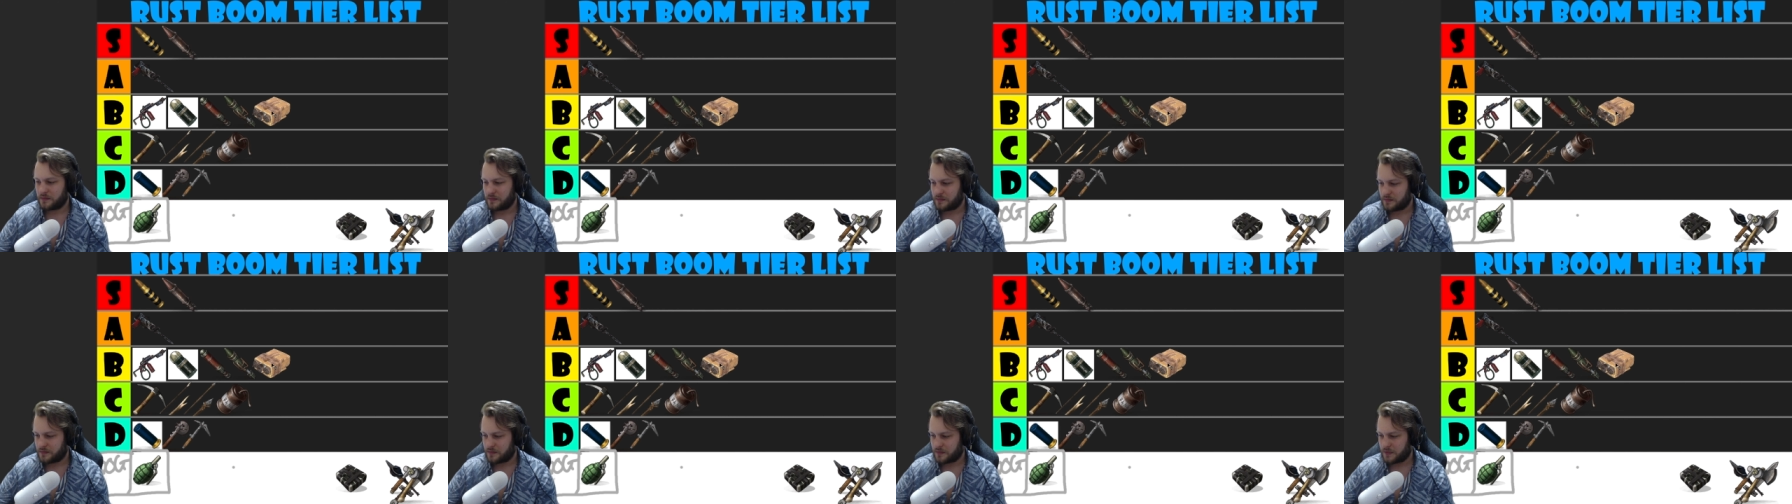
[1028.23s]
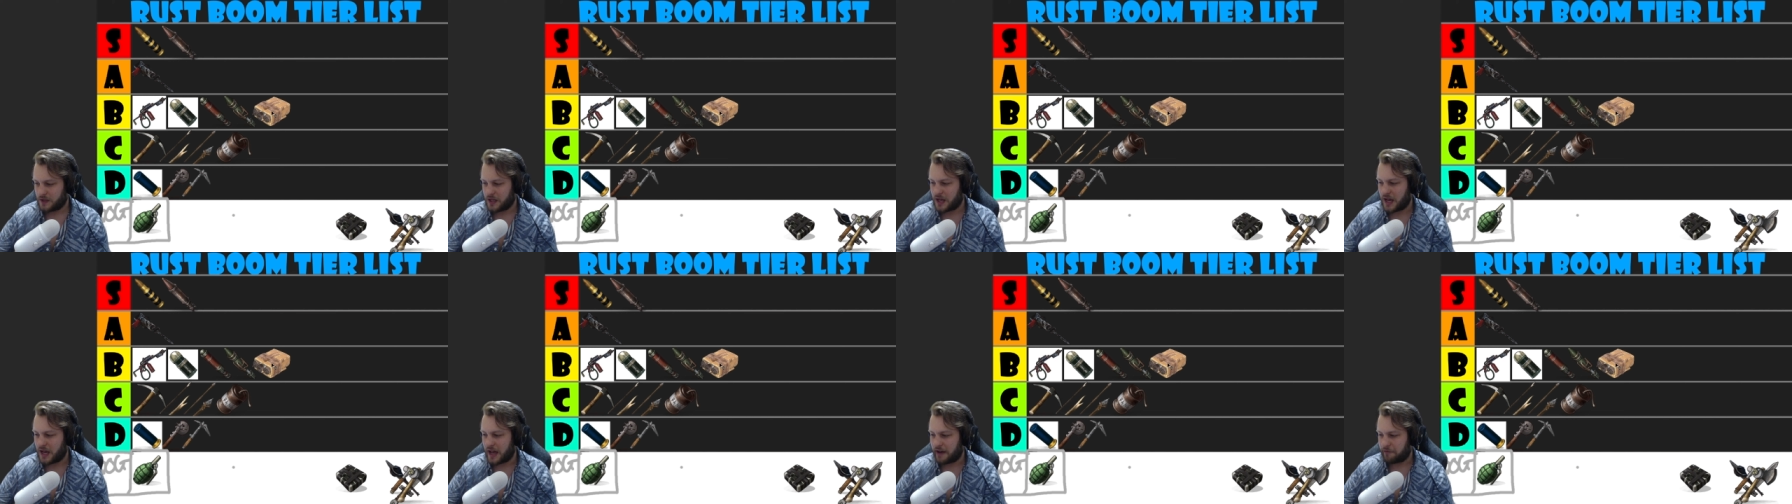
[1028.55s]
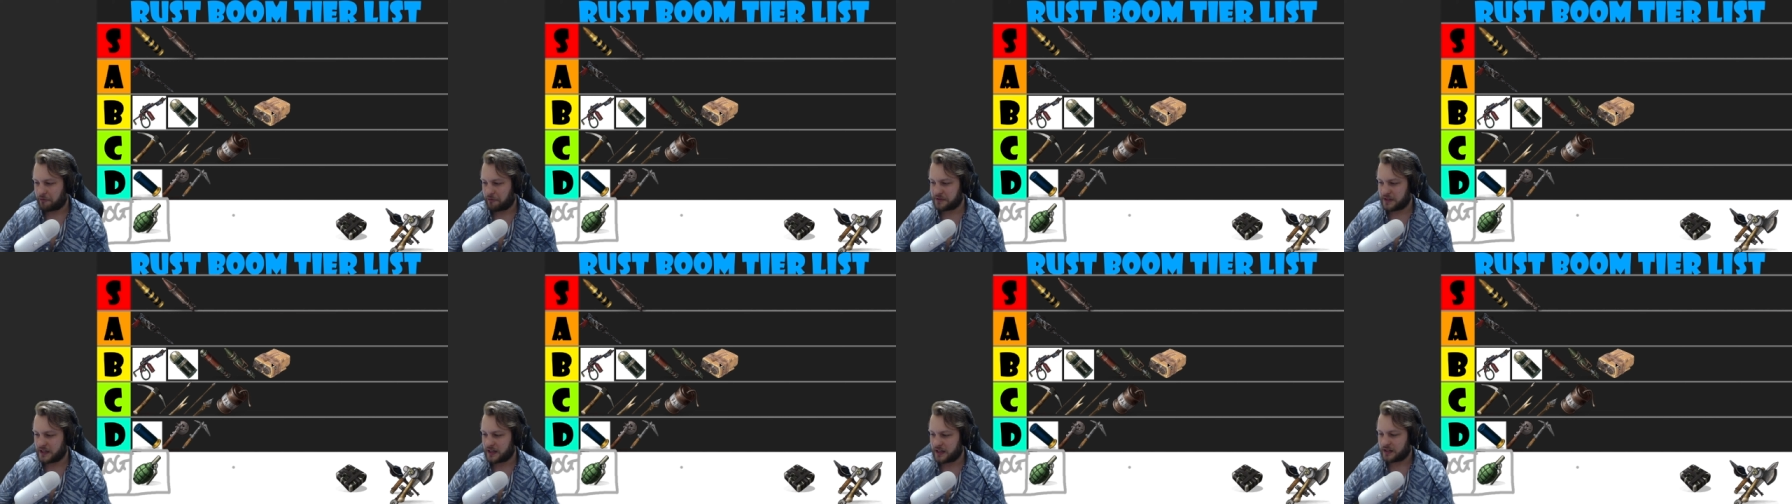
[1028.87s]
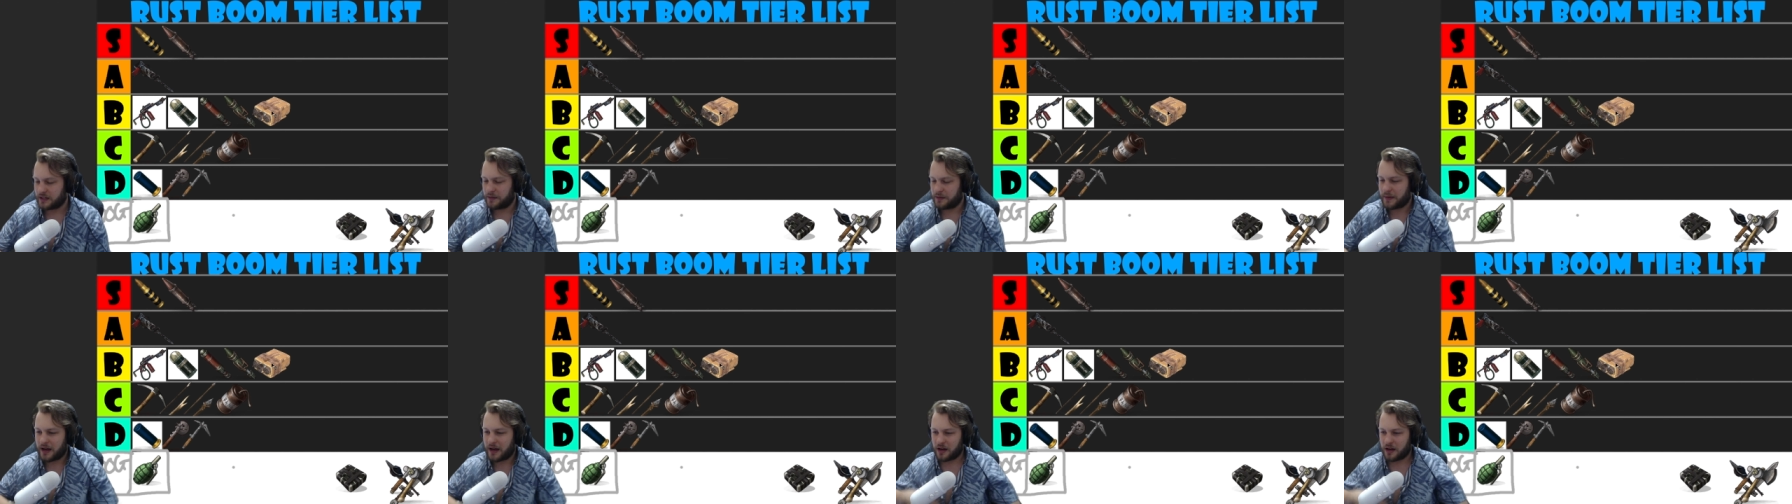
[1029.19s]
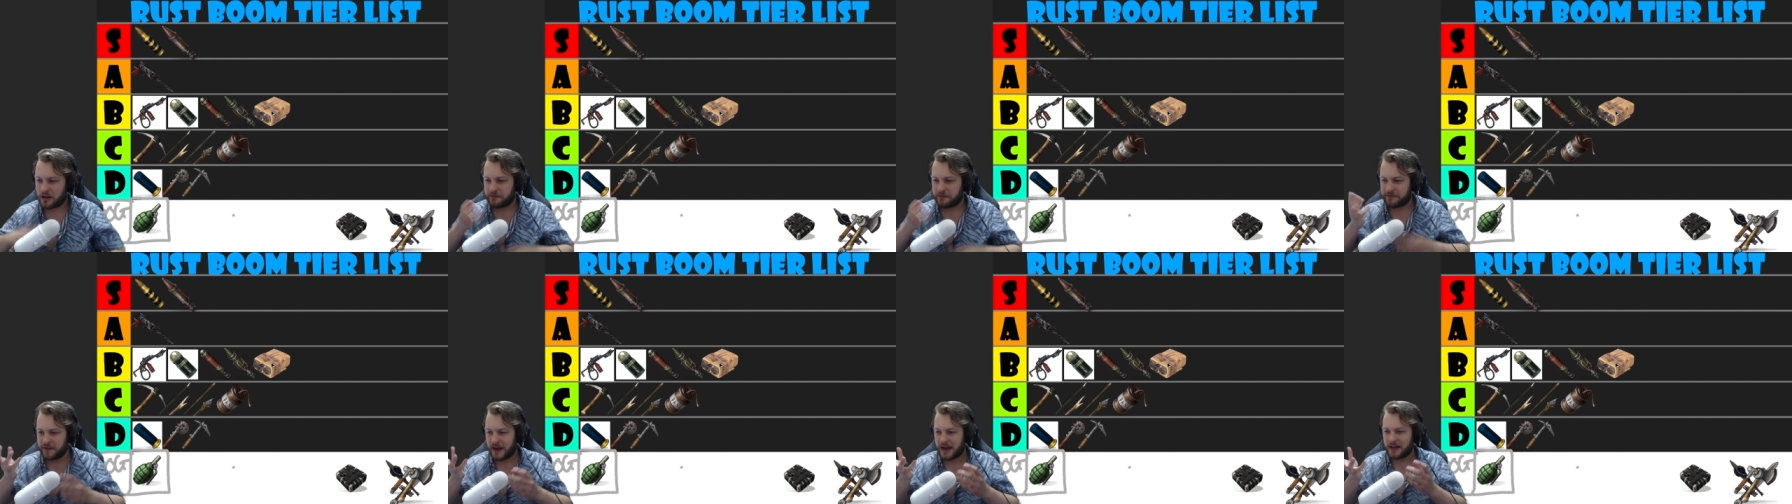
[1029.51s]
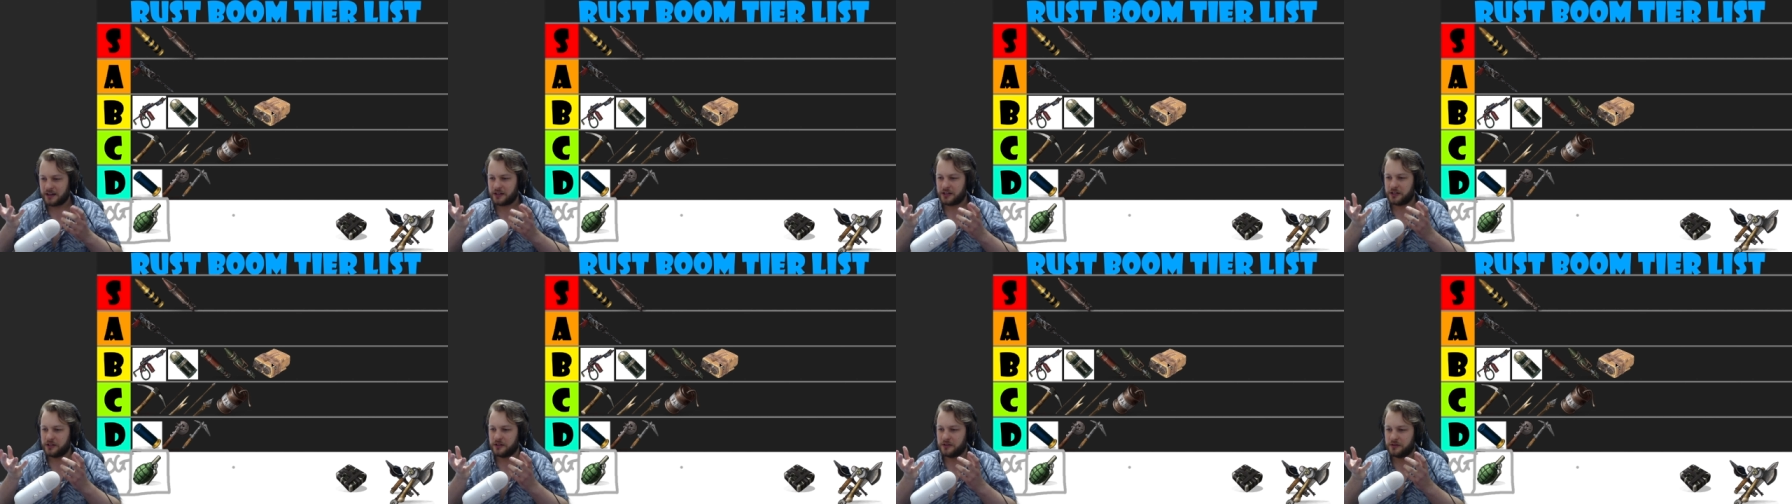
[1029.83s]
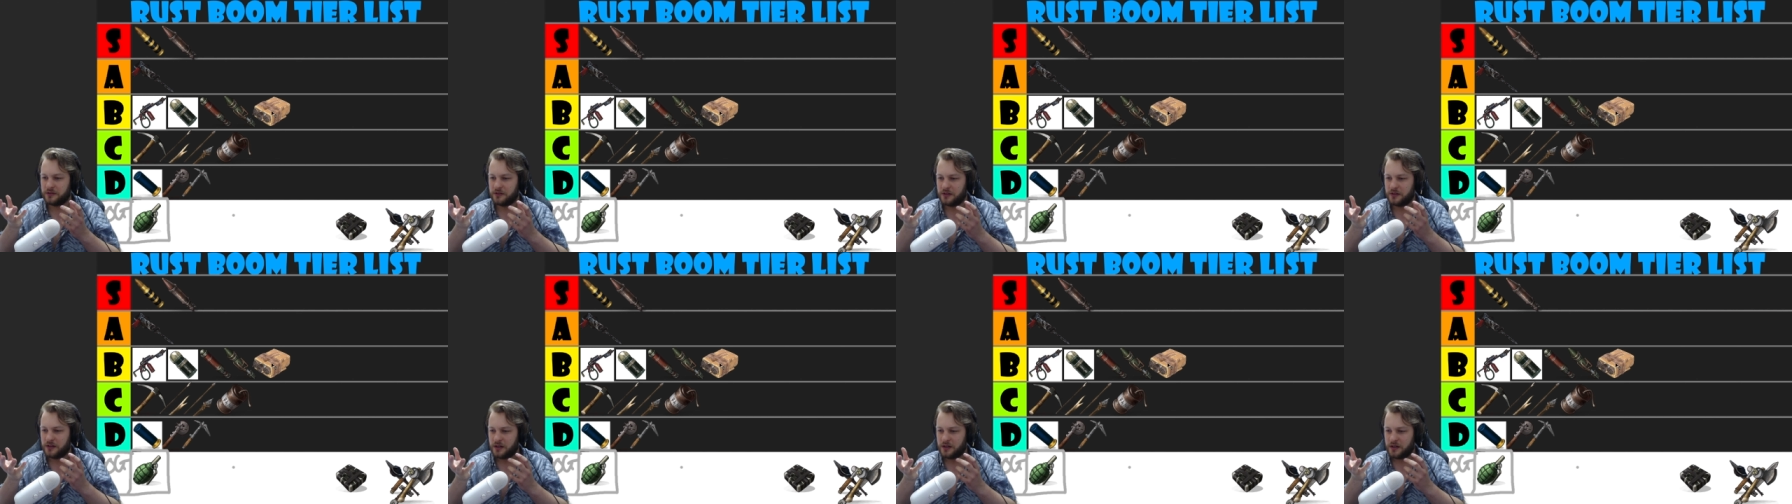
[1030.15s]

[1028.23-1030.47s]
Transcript: Yeah, if we're thinking about like value